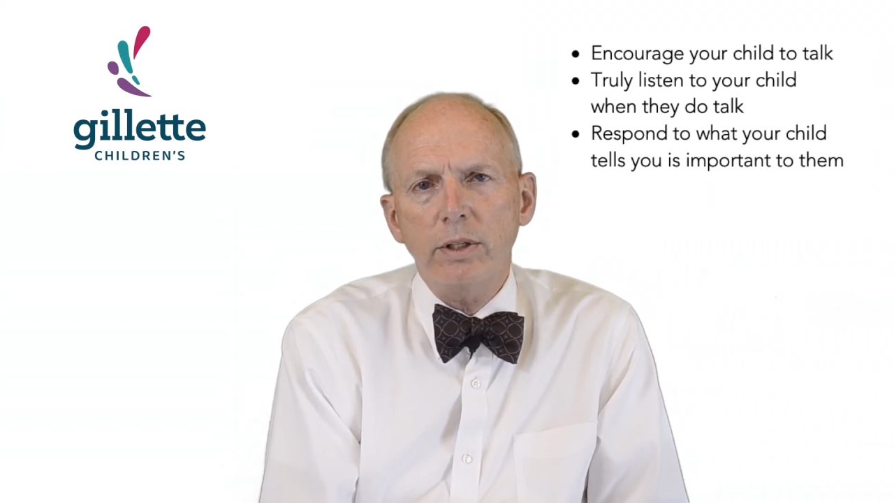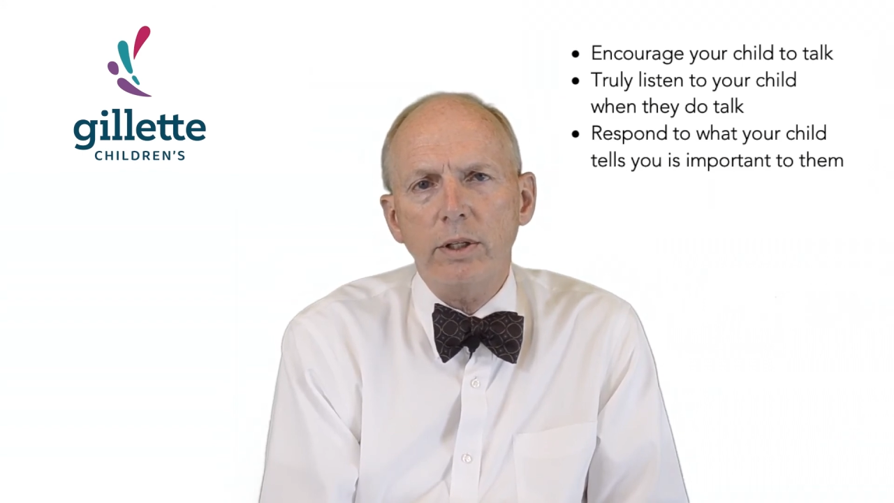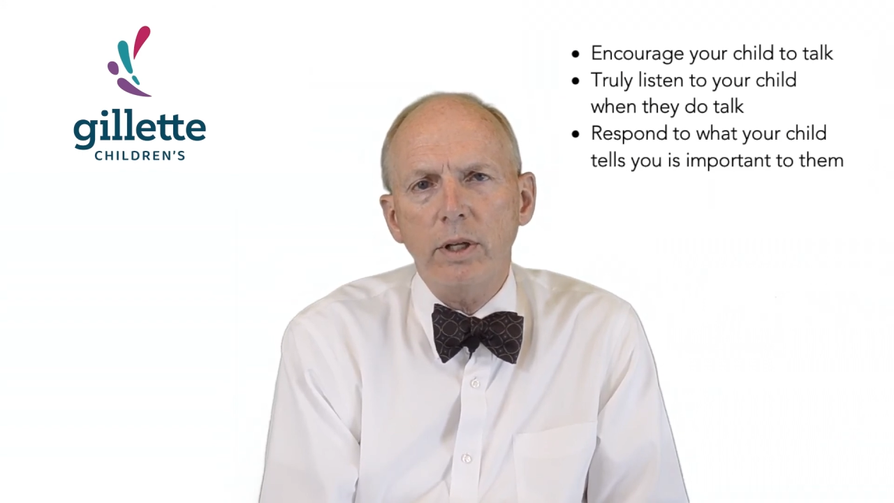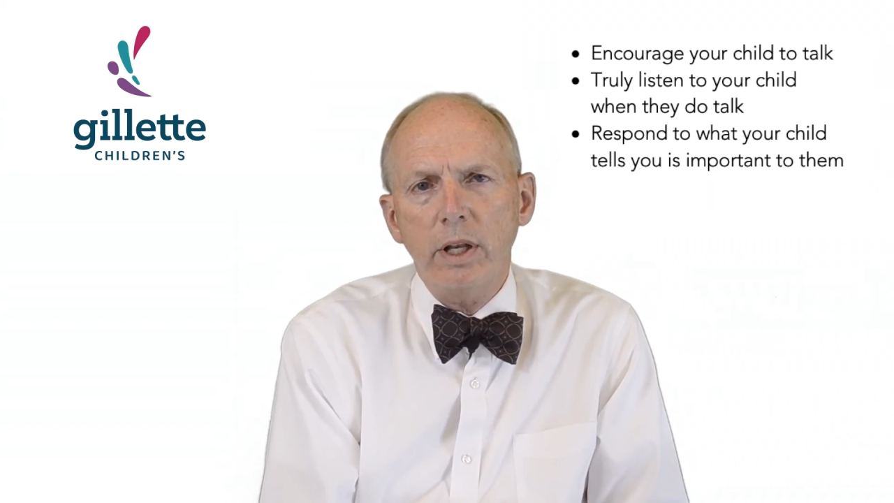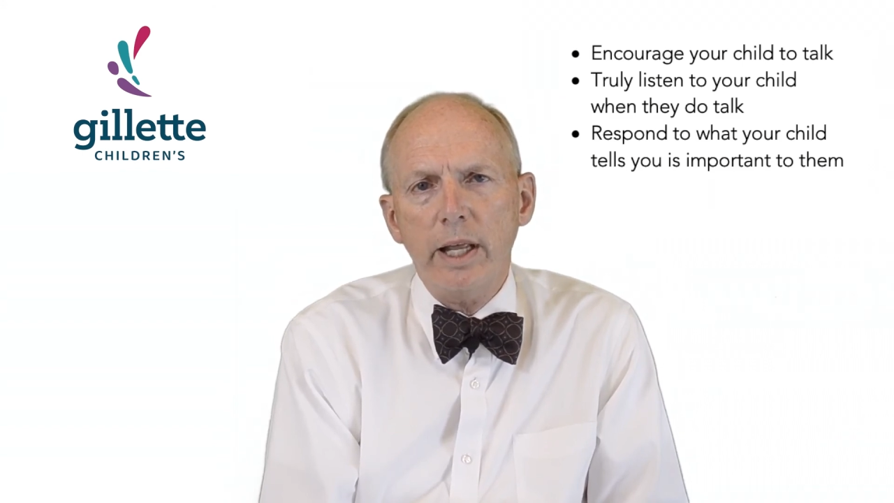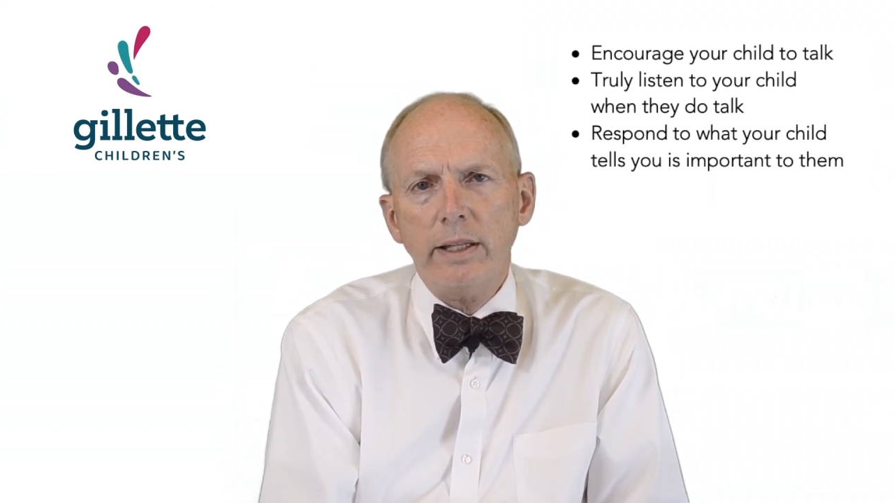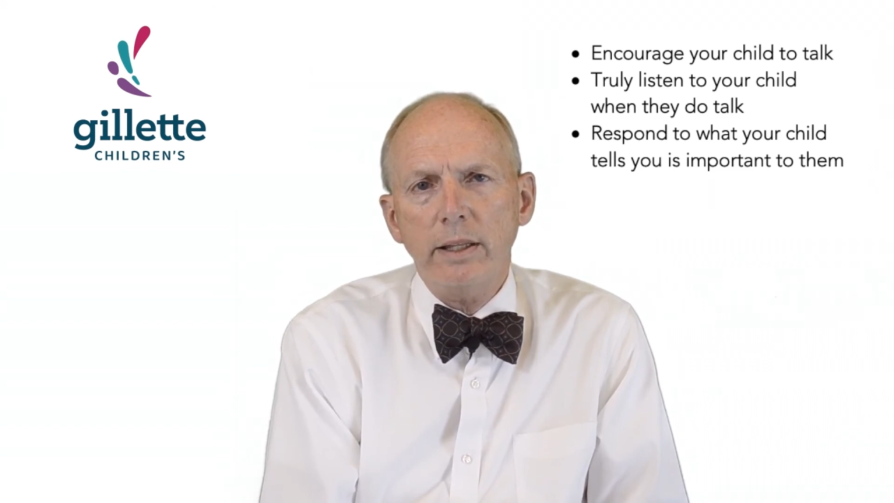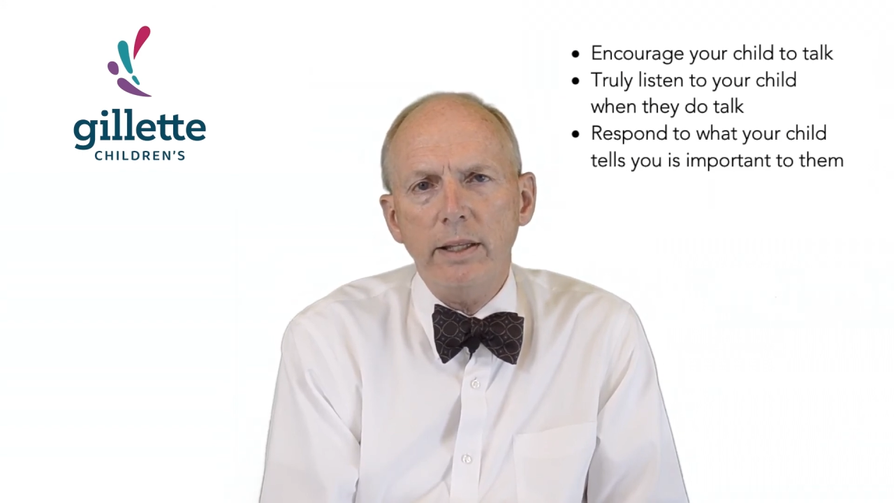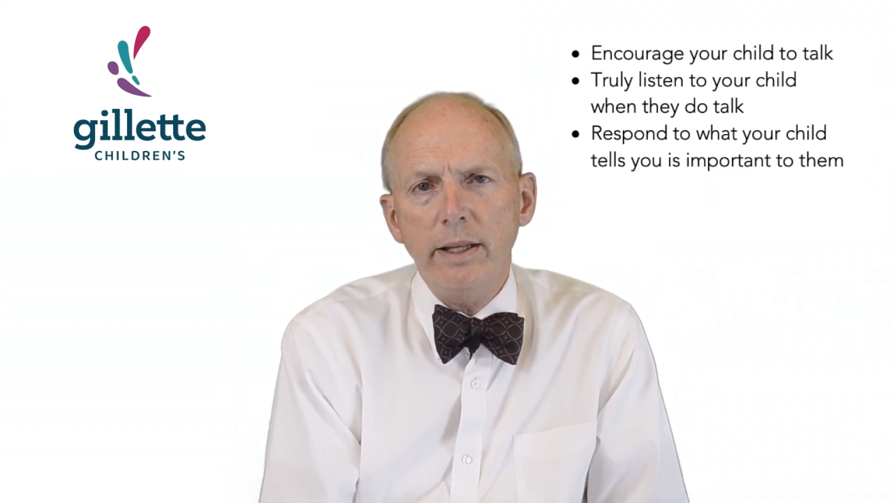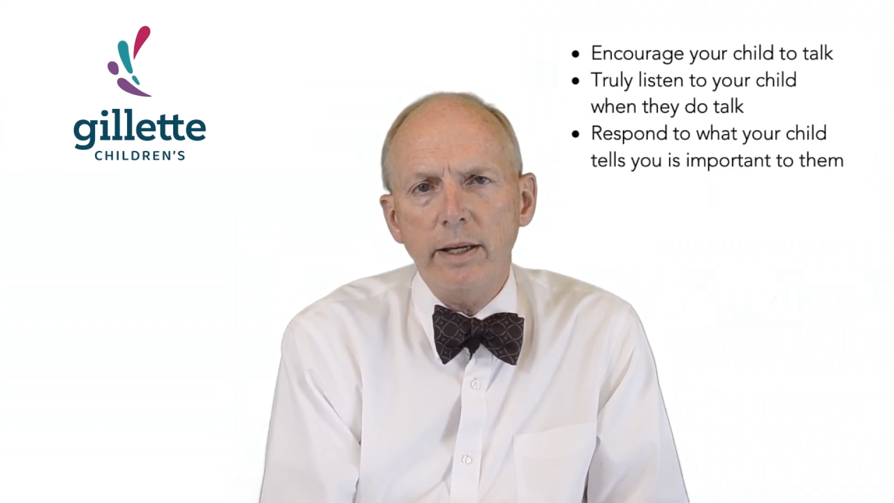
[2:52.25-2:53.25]
to
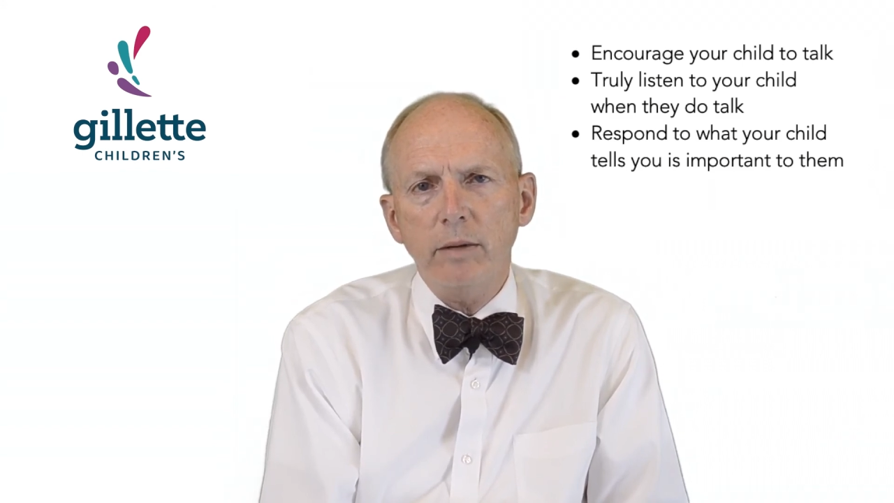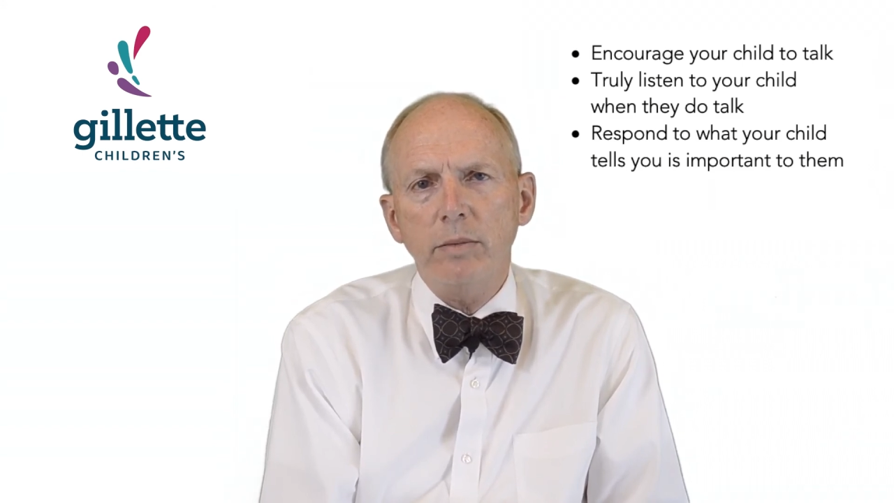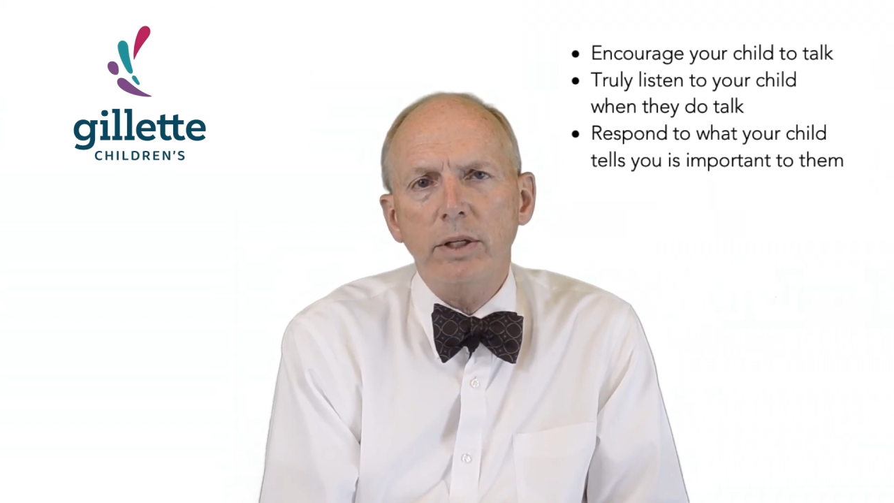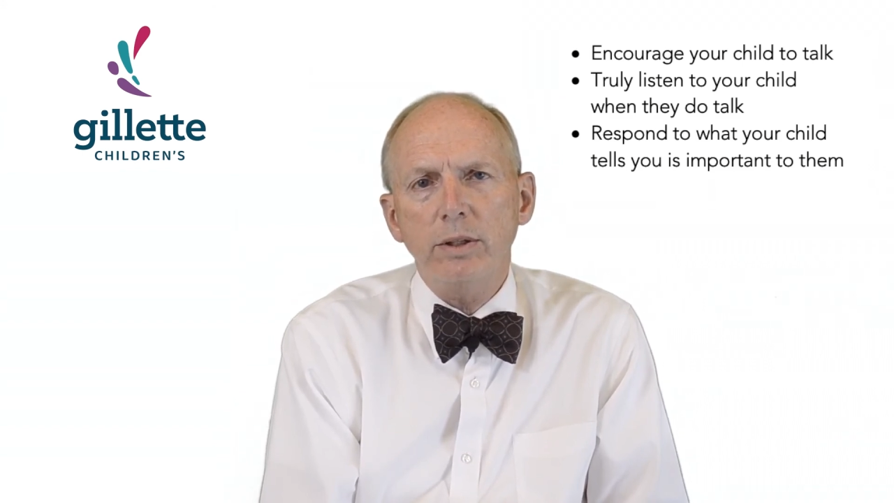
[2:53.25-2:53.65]
let them